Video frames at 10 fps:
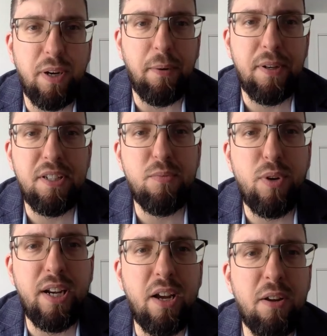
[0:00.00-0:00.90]
fragrance.
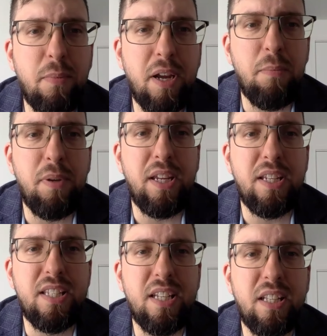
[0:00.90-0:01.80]
Right now, it might be
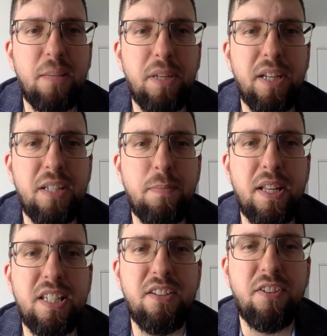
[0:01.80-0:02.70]
still a bit
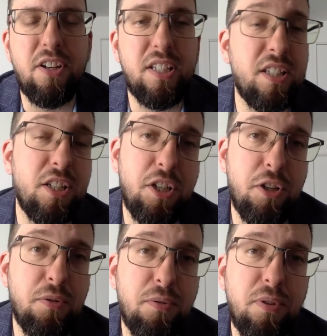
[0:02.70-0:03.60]
expensive because it's
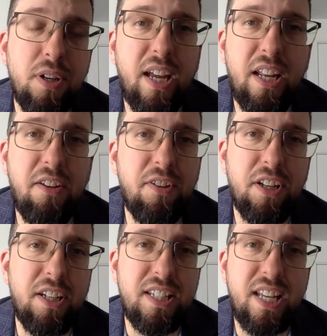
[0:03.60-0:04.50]
new. And
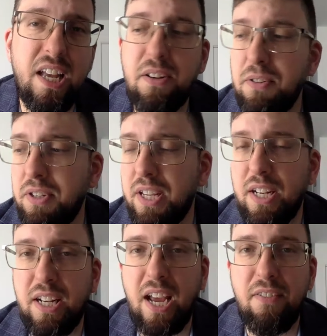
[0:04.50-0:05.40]
even in discounter, you
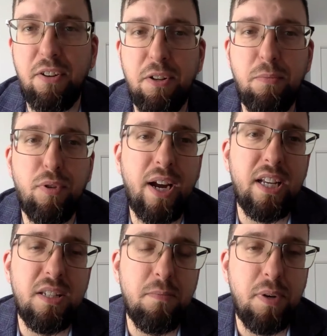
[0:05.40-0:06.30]
cannot have a good
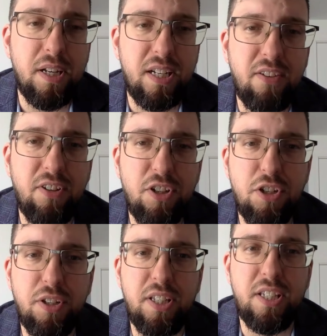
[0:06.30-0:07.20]
price. But
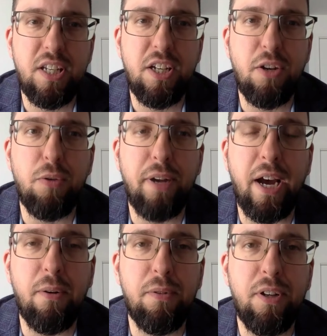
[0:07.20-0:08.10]
eventually, it's going to go
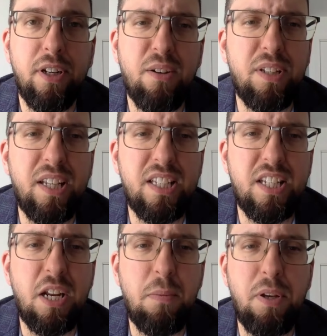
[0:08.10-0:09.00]
down. Don't think
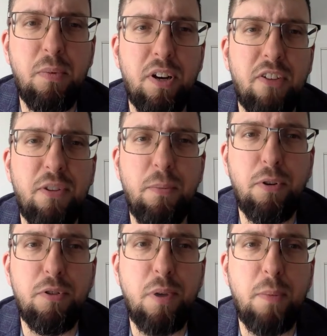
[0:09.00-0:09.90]
it's going to be one of the
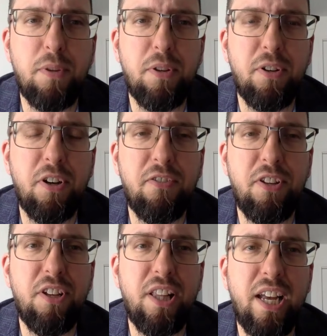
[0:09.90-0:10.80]
most popular
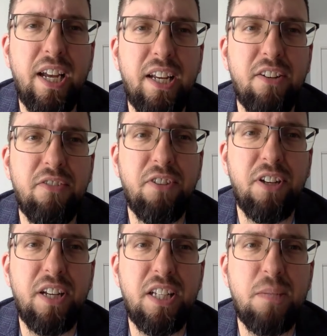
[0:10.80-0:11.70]
of the line of
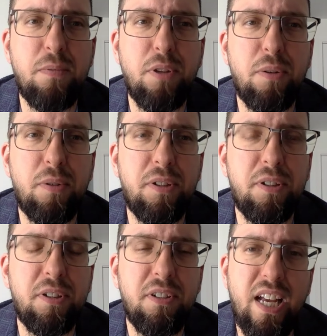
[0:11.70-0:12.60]

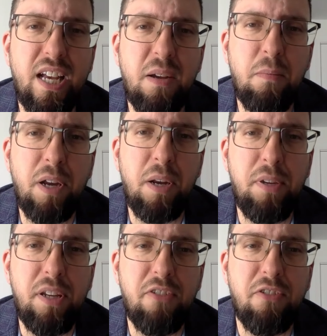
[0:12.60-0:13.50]
Explorer. Might
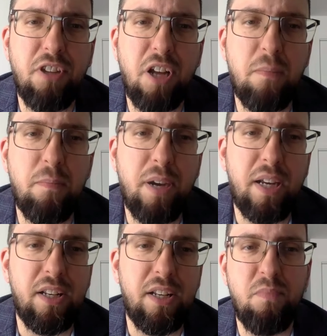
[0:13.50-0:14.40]
be a flop.
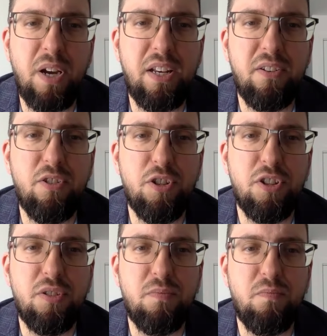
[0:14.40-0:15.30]
Might
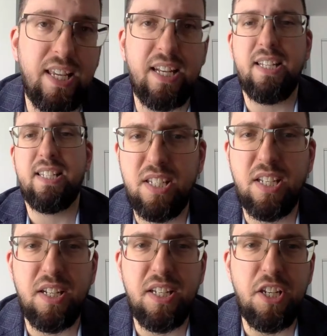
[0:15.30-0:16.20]
just get
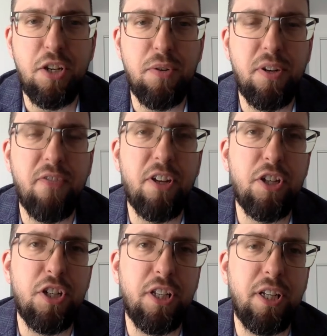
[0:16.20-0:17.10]
discontinued
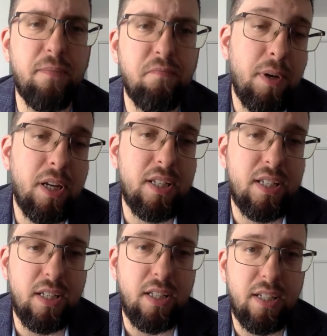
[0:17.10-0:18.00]
eventually. But
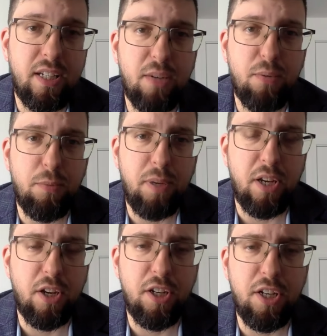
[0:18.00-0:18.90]
still, I think would be
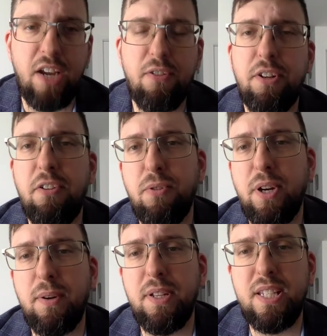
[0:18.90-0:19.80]
a good everyday
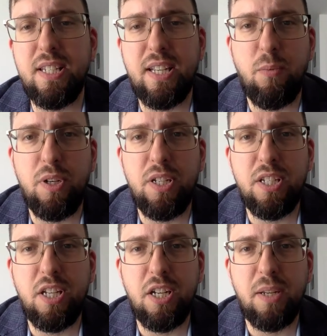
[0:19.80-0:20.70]
fragrance. When
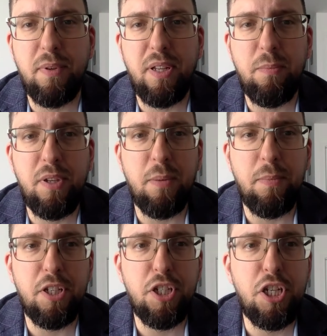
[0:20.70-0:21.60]
it's going to be
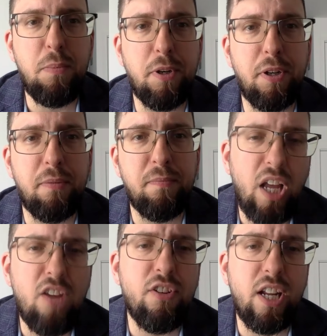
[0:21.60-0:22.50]
a bit cheaper,
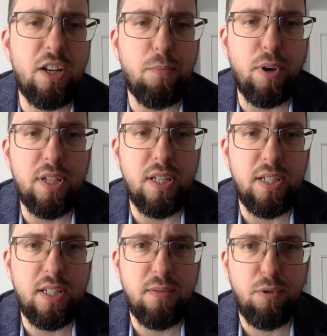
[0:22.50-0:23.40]
even at the price it
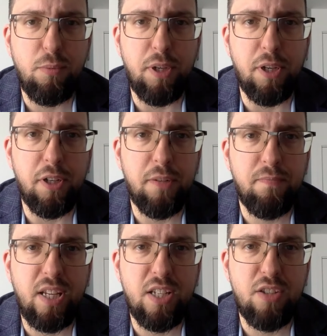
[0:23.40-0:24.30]
is, it would be good.
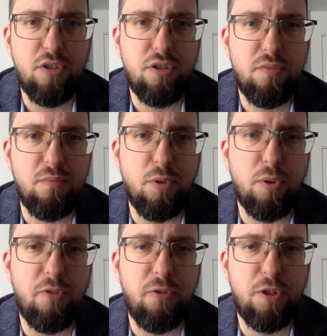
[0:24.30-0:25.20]
It's just
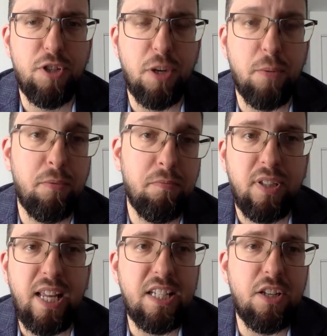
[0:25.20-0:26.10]
more for summer.
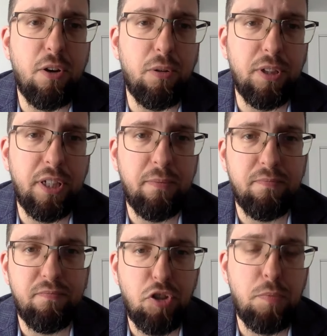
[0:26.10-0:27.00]
Lasts a whole
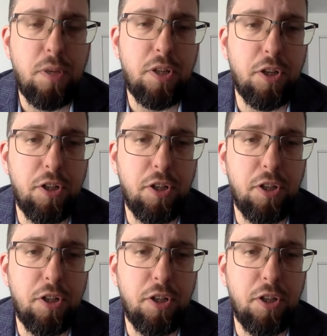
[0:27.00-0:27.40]
day. Smell